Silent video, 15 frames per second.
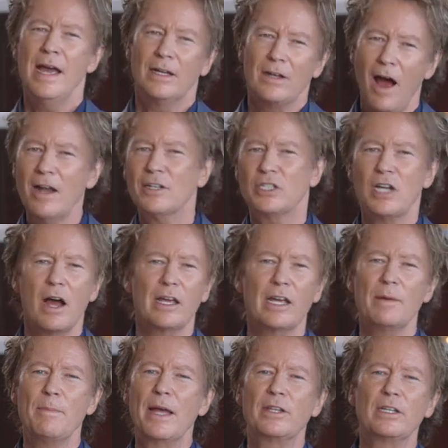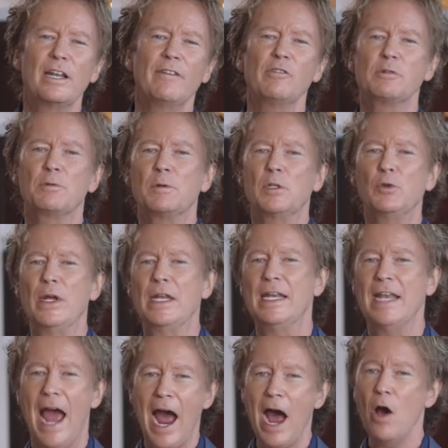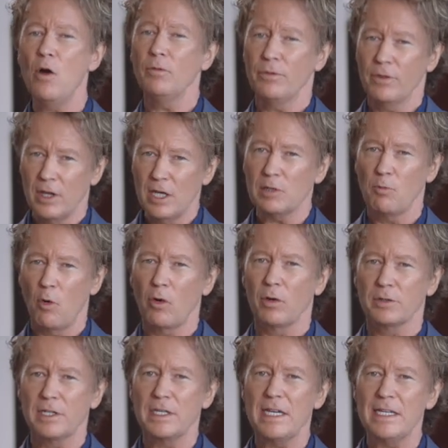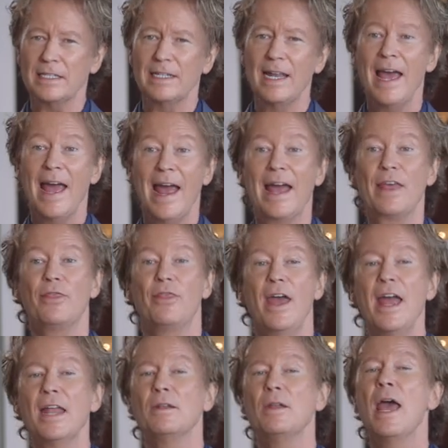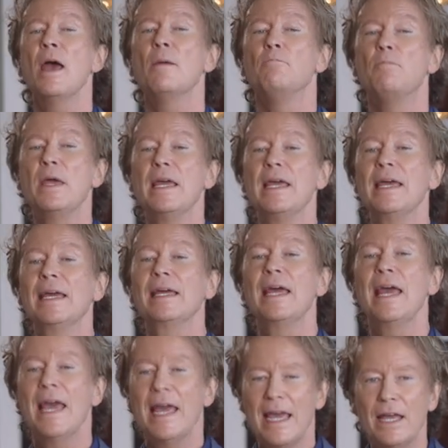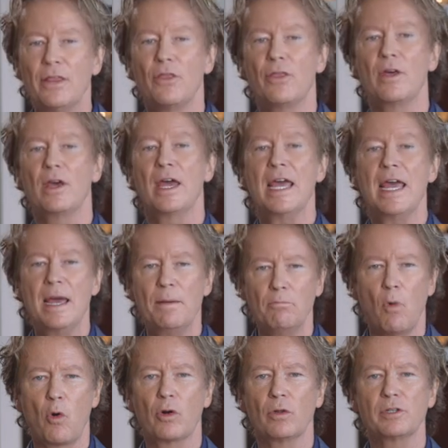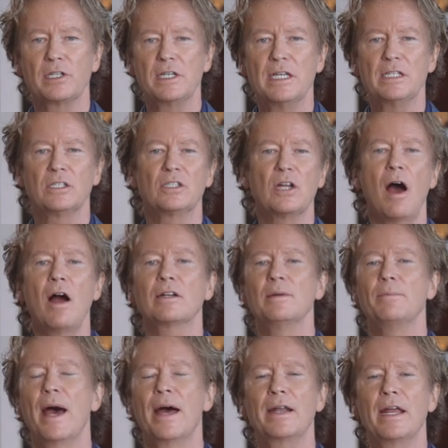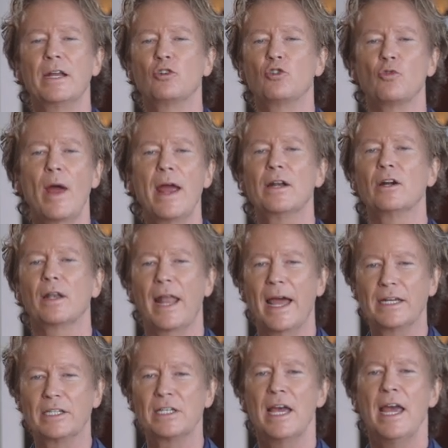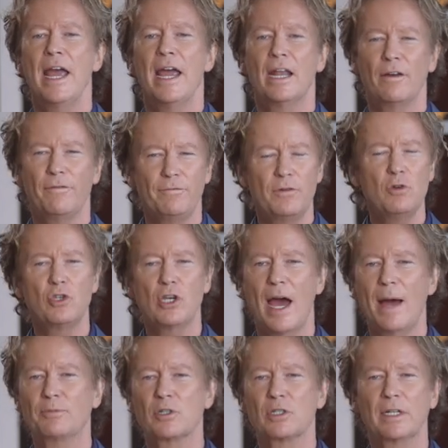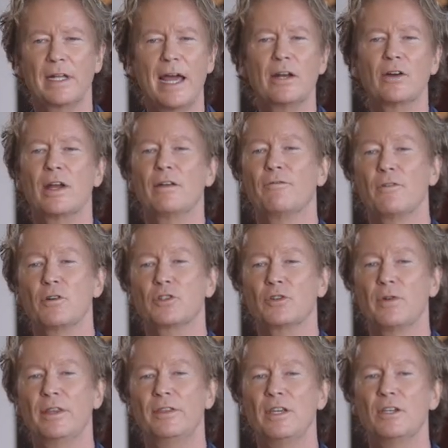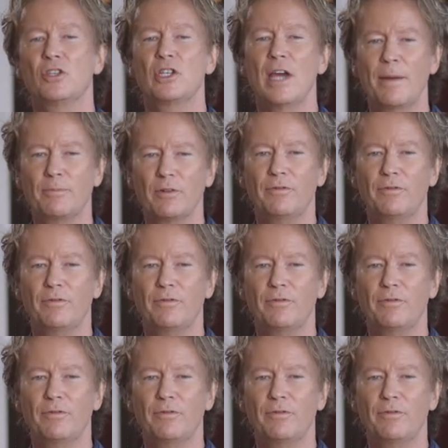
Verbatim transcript: God's talking about the difference between now, this mortal season, and then being in the immortal season talked about in greater lengths in a few chapters later in First Corinthians chapter